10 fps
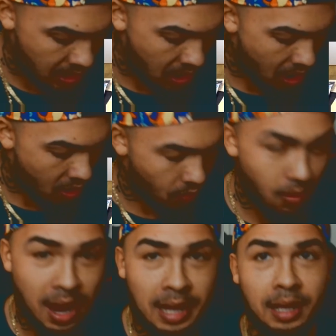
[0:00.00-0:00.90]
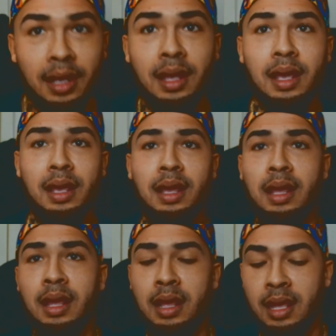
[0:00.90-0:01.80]
Alright.
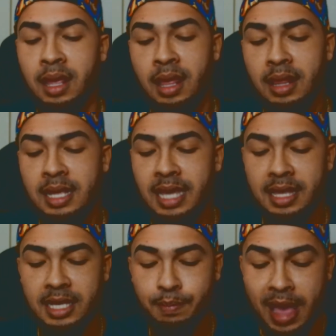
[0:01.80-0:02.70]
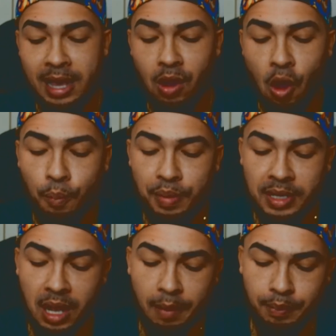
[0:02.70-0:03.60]
Let's get this pack opened
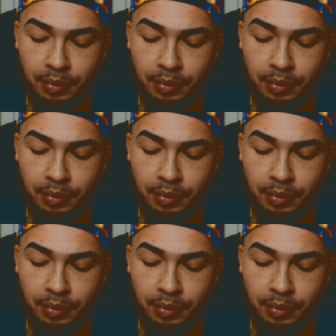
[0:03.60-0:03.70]
up.